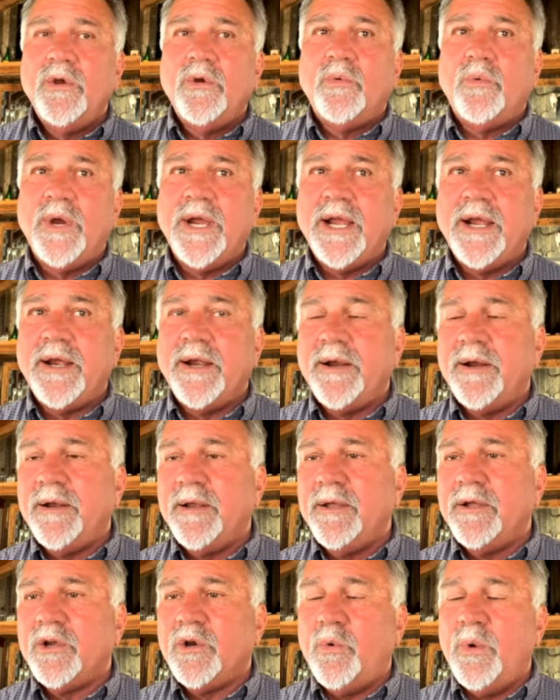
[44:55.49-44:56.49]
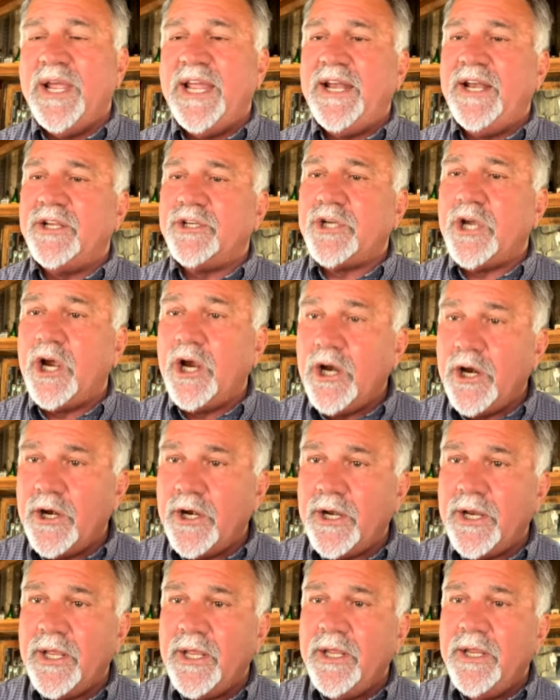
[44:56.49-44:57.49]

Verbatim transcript: where Quinn is hurt,